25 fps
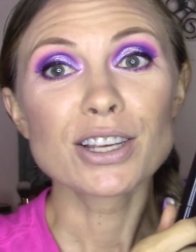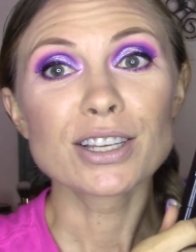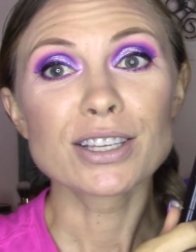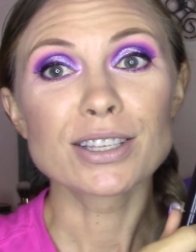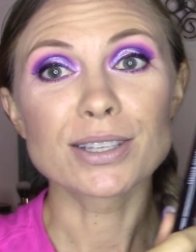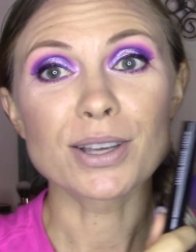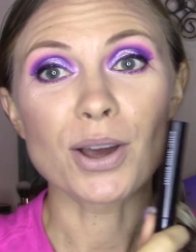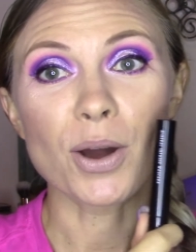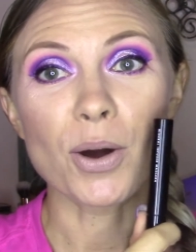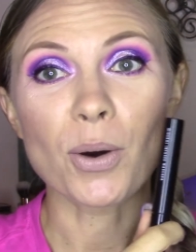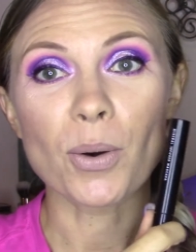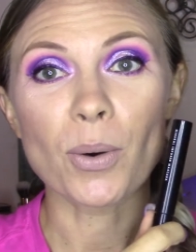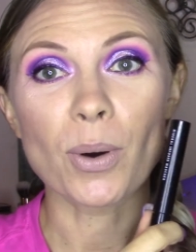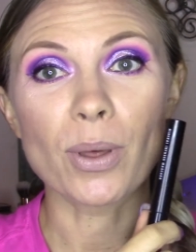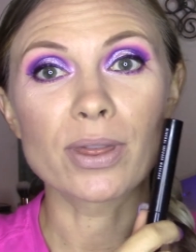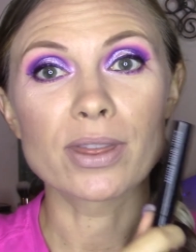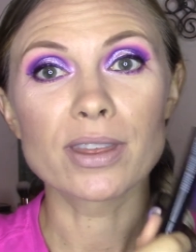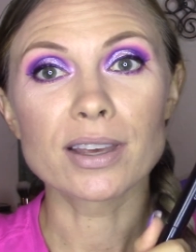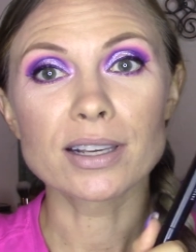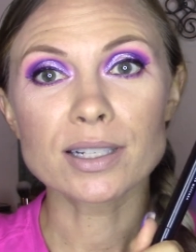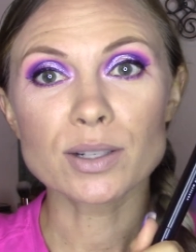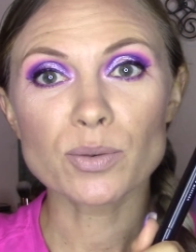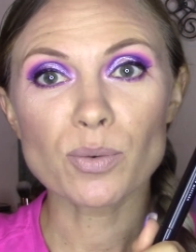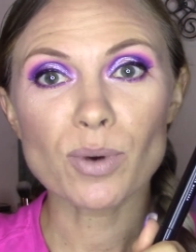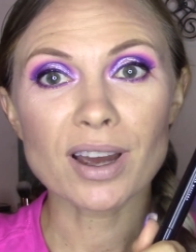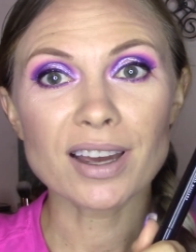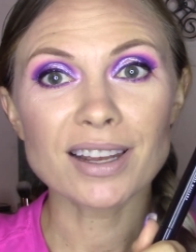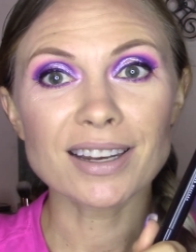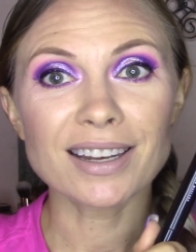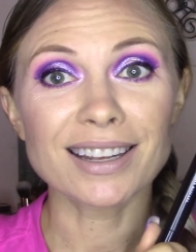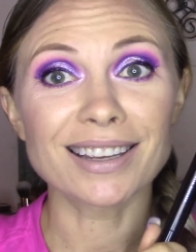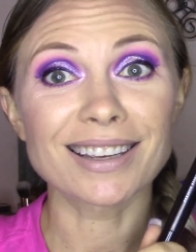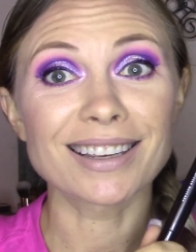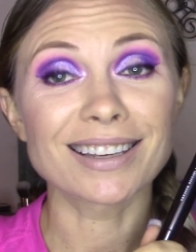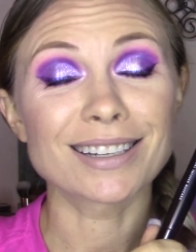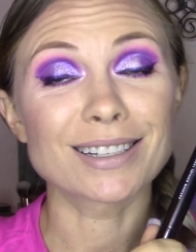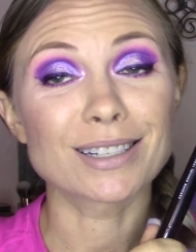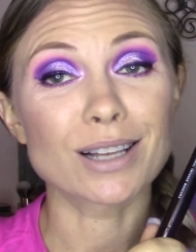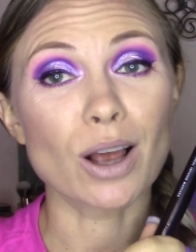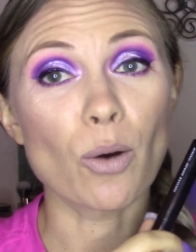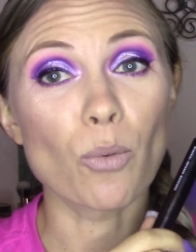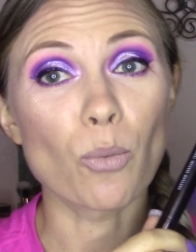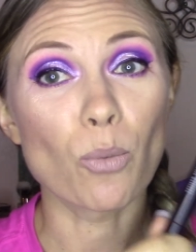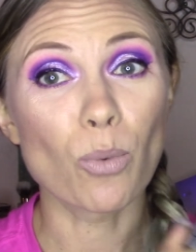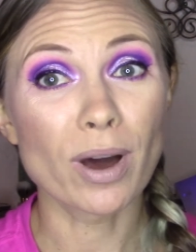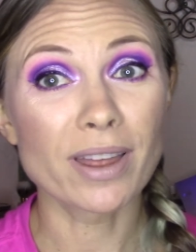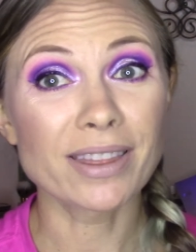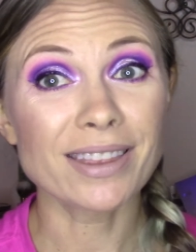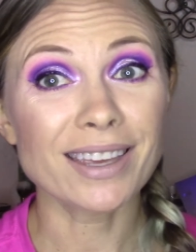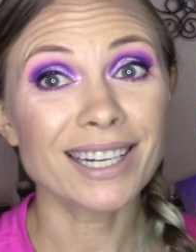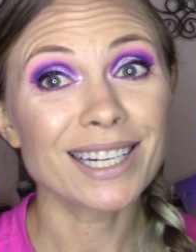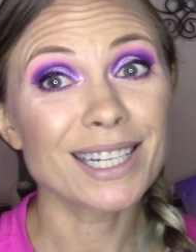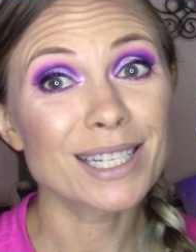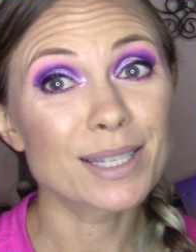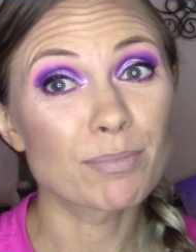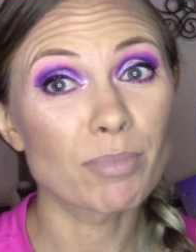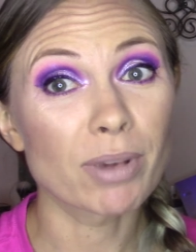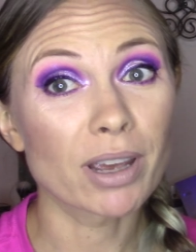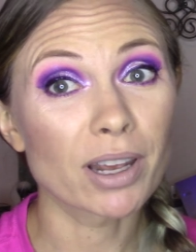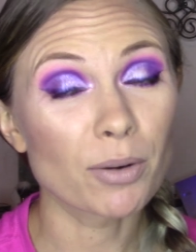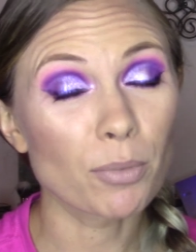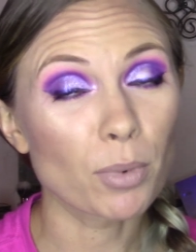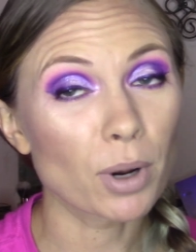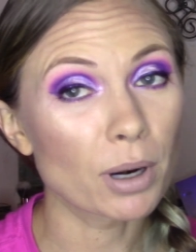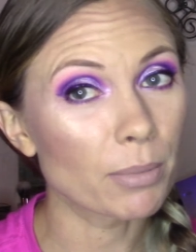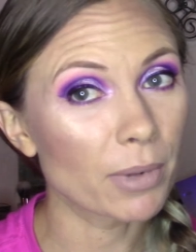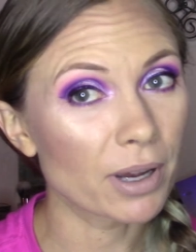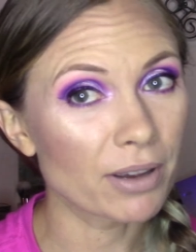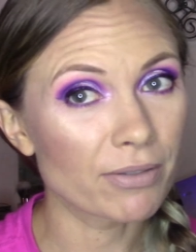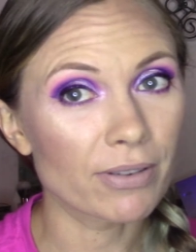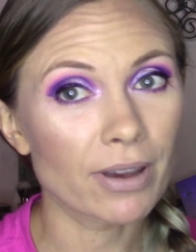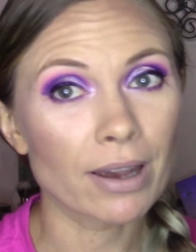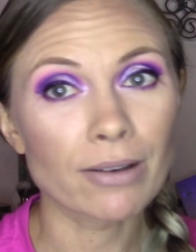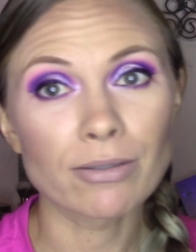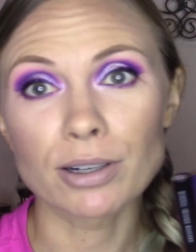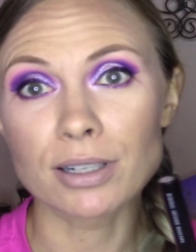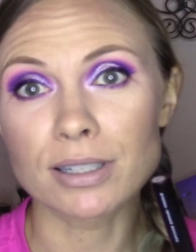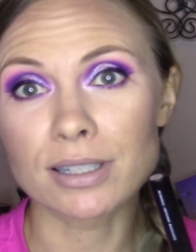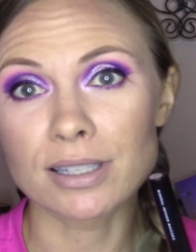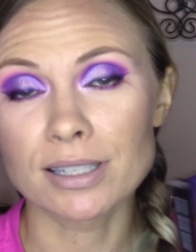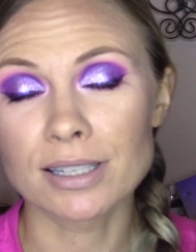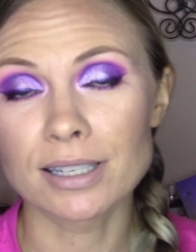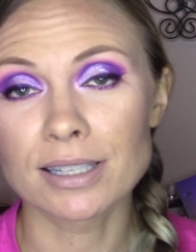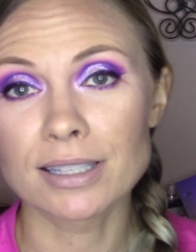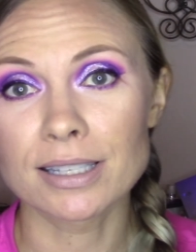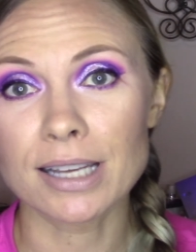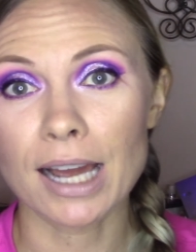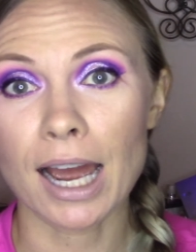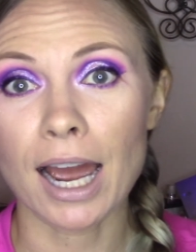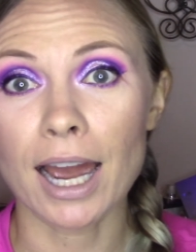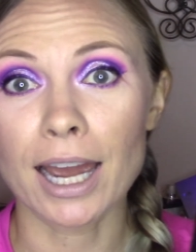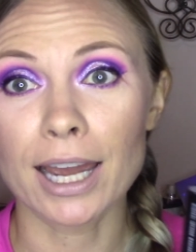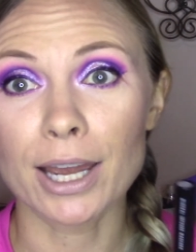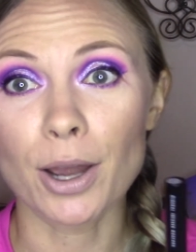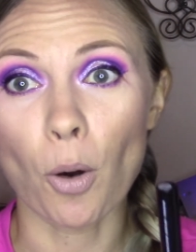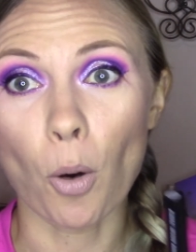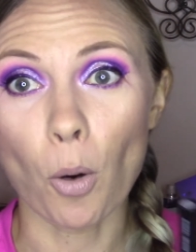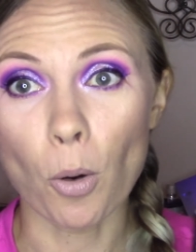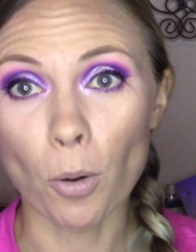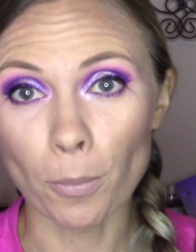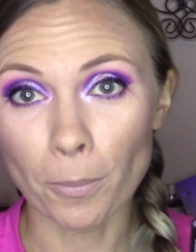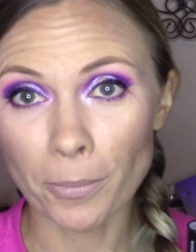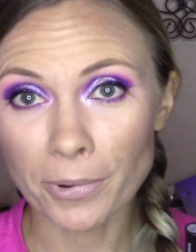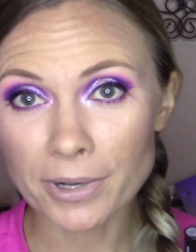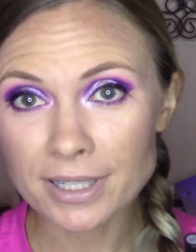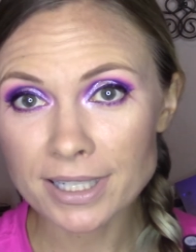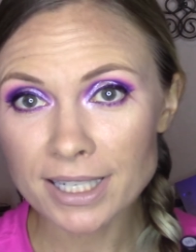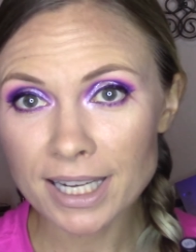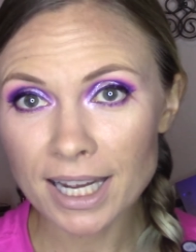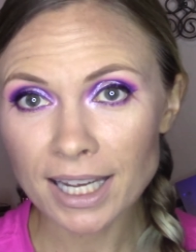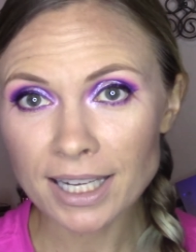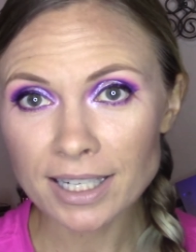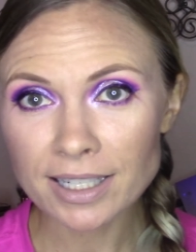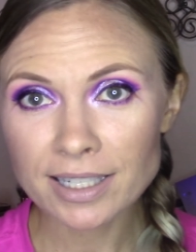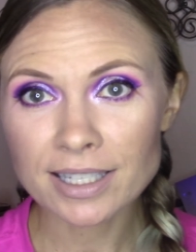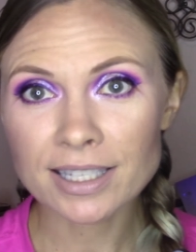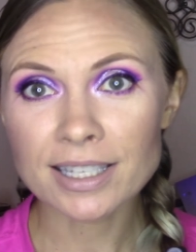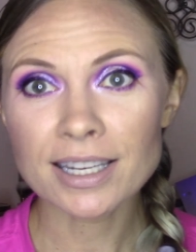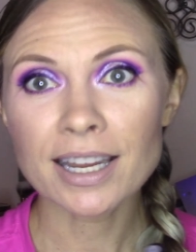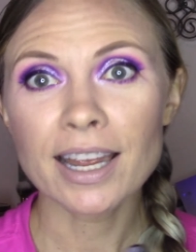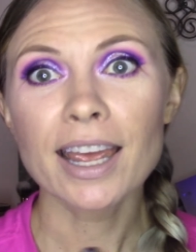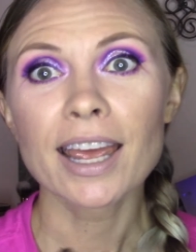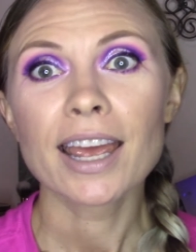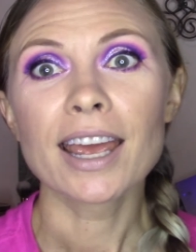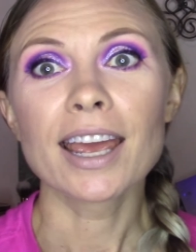So this one is one that has been one of my favorites since I opened it.